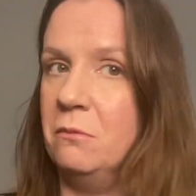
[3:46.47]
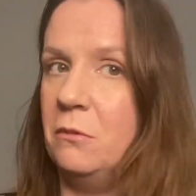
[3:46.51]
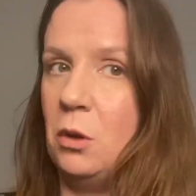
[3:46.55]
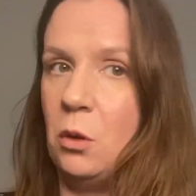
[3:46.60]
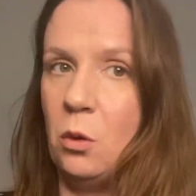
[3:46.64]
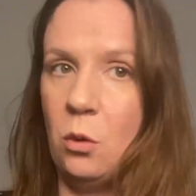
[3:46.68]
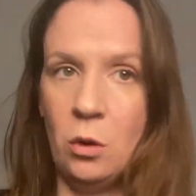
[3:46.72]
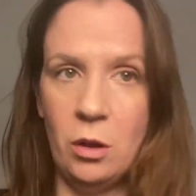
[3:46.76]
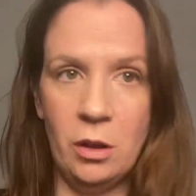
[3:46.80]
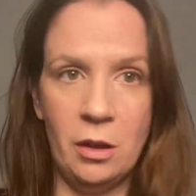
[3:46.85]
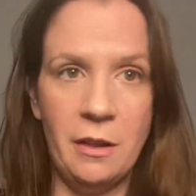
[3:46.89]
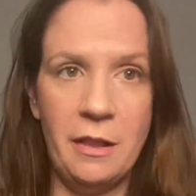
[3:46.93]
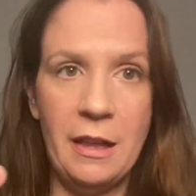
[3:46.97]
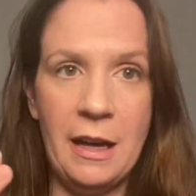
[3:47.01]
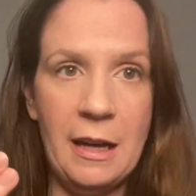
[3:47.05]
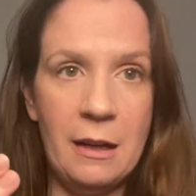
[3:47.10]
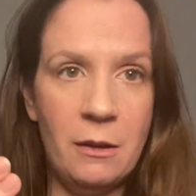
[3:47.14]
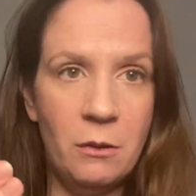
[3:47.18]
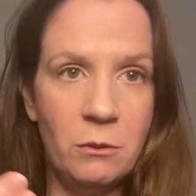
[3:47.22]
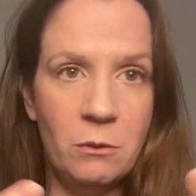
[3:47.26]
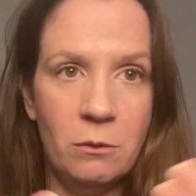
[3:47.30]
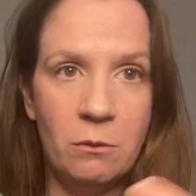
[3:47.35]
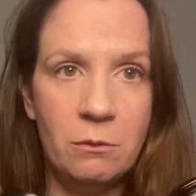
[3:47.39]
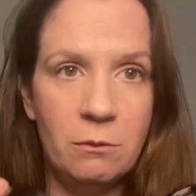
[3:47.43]
all of that
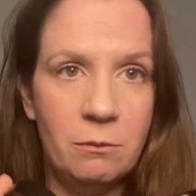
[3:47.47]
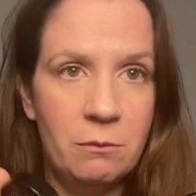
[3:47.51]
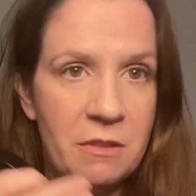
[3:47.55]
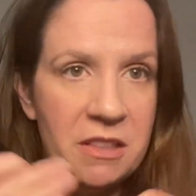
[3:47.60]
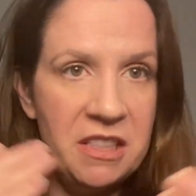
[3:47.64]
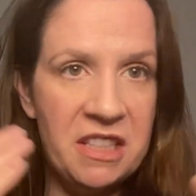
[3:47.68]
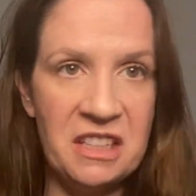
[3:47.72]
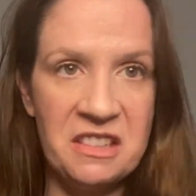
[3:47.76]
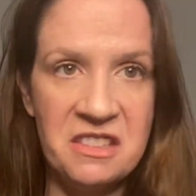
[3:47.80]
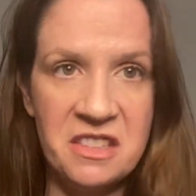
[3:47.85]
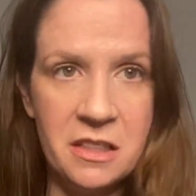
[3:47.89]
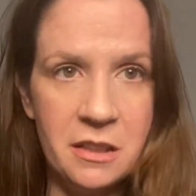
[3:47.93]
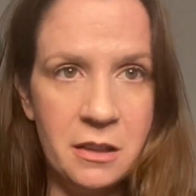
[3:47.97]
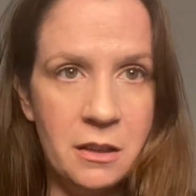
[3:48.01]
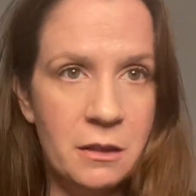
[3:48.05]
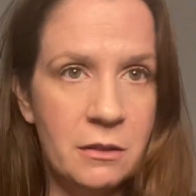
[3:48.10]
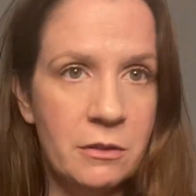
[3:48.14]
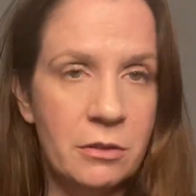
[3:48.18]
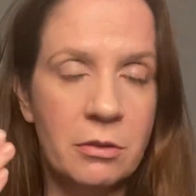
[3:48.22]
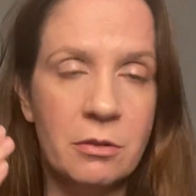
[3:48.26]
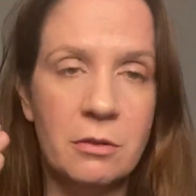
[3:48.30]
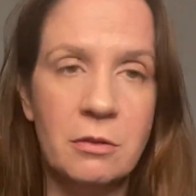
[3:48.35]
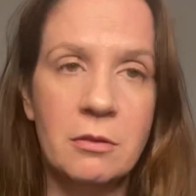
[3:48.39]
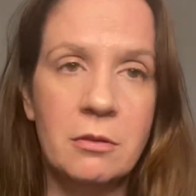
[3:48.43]

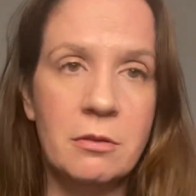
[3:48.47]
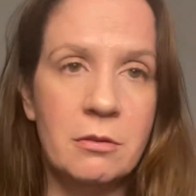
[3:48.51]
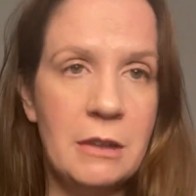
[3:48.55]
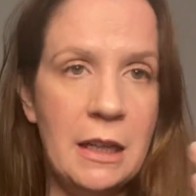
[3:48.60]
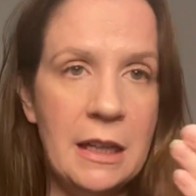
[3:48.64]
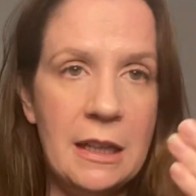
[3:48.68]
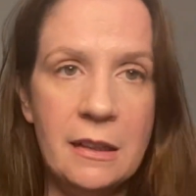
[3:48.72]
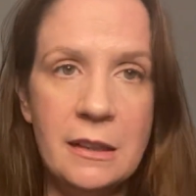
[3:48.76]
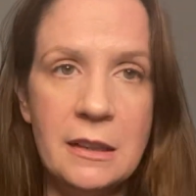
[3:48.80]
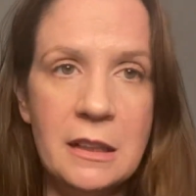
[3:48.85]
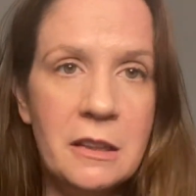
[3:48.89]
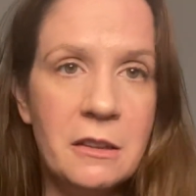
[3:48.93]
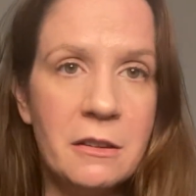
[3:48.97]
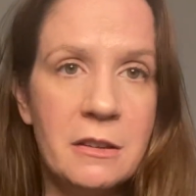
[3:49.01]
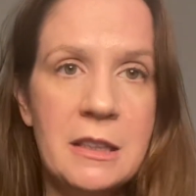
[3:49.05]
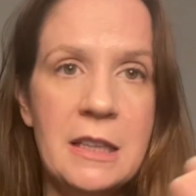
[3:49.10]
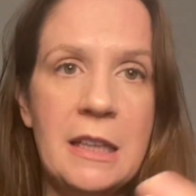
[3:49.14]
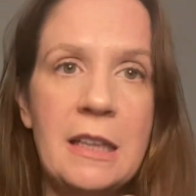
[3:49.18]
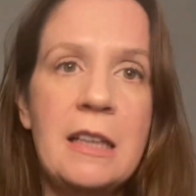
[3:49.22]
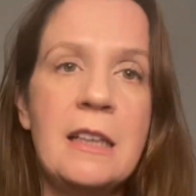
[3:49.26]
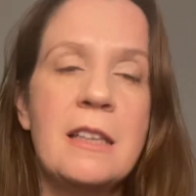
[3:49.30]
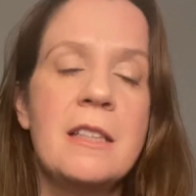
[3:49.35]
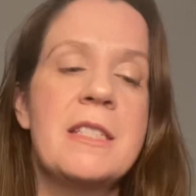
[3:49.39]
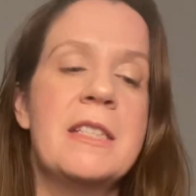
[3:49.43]
sensitive, red,
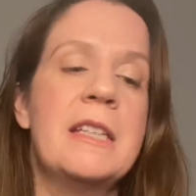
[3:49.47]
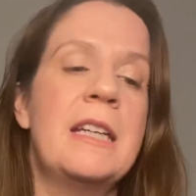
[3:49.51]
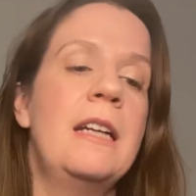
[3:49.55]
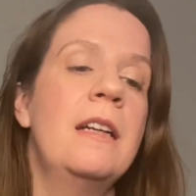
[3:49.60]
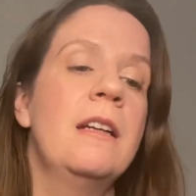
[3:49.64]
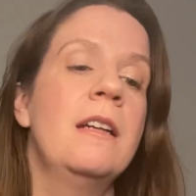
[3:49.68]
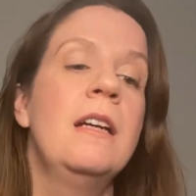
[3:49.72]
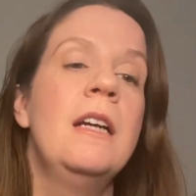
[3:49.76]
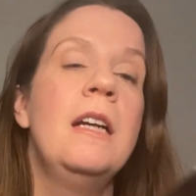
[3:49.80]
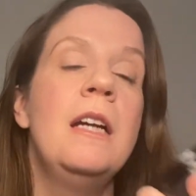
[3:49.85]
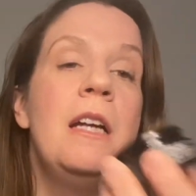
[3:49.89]
irritating skin.